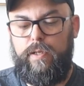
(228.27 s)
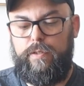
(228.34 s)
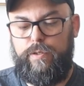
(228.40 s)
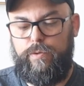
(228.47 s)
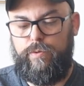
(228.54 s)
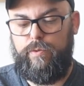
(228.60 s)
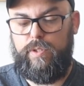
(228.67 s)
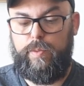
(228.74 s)

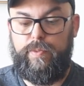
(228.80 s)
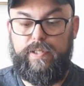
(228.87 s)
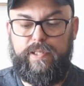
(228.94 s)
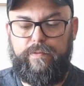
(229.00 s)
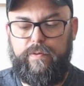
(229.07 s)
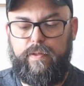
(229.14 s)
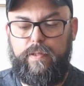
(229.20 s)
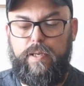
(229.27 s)
to
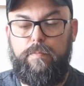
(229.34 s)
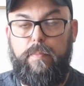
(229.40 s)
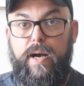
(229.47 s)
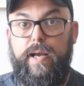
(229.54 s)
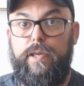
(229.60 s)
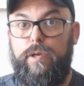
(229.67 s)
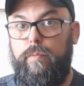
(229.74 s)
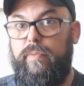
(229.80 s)
specifically
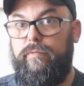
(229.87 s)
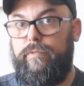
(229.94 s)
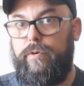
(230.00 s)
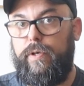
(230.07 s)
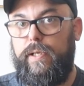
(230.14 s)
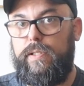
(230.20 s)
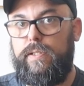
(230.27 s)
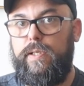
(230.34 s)
my human
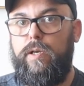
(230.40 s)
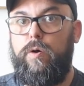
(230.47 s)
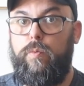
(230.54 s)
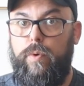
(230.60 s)
voice.